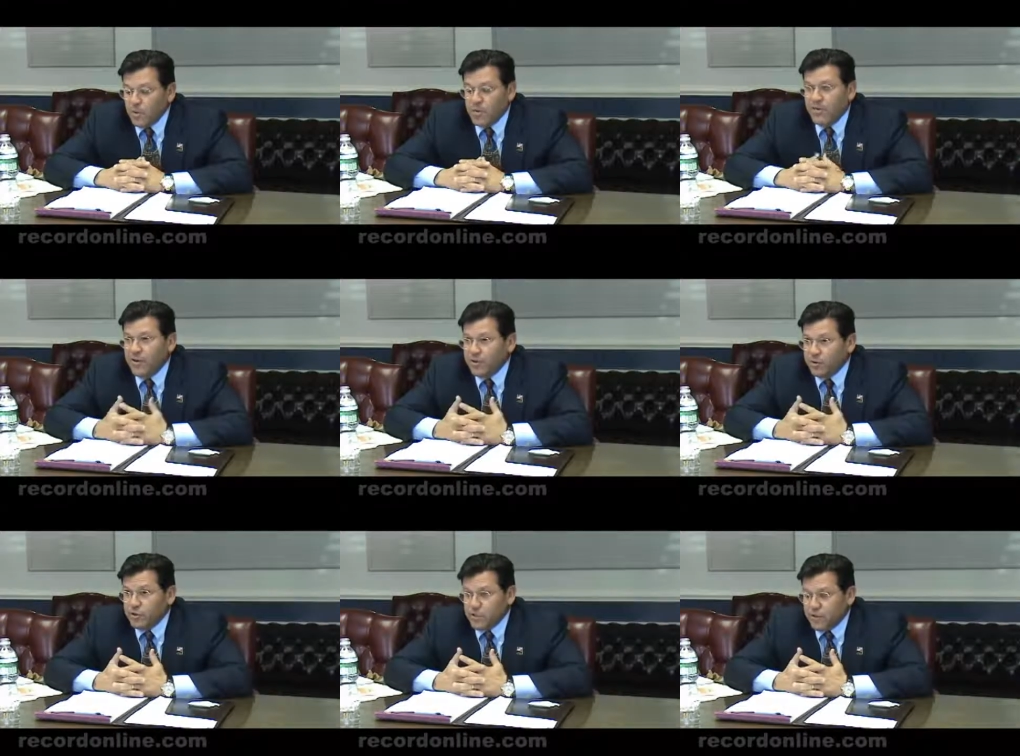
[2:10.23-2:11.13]
We've had
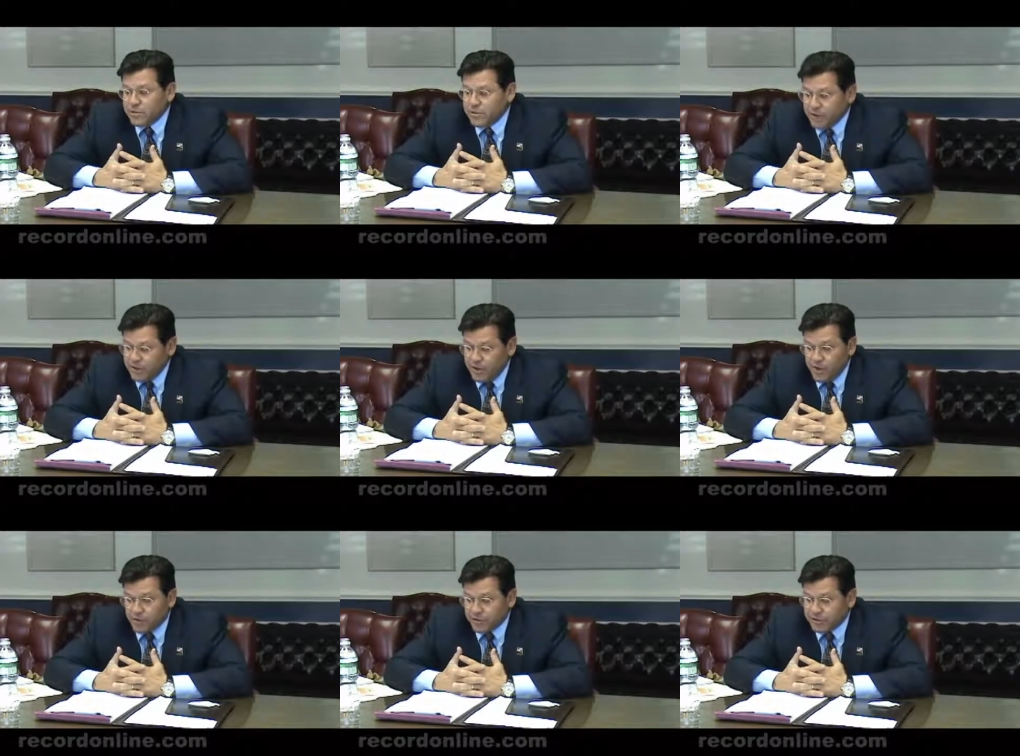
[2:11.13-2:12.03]
no jobs in three
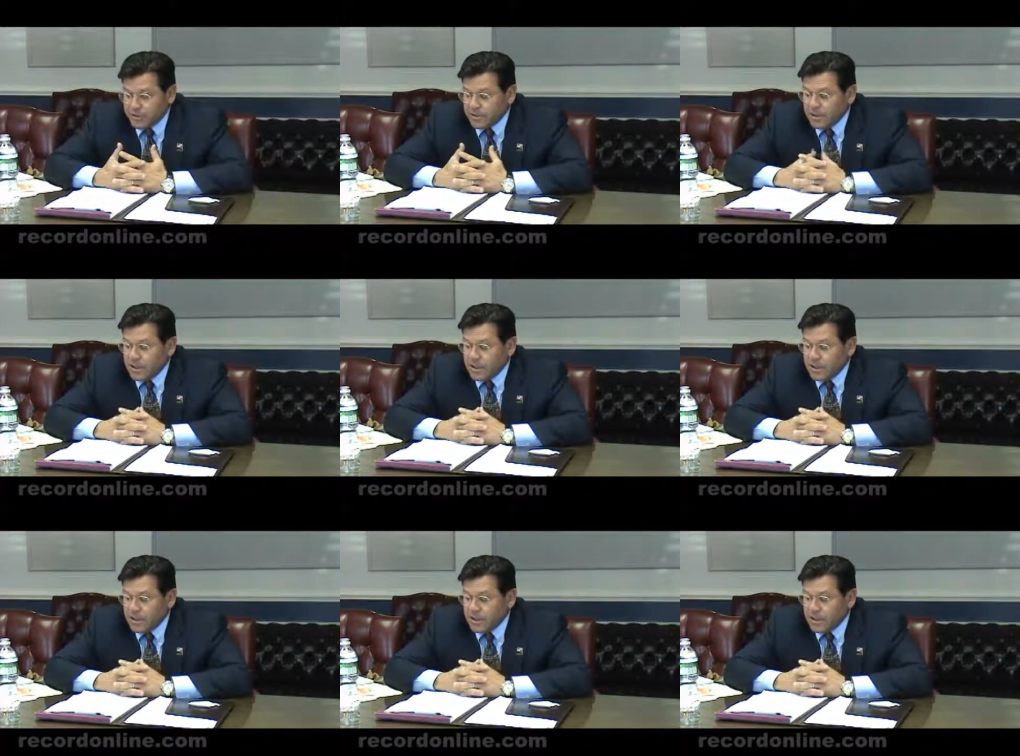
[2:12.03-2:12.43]
years.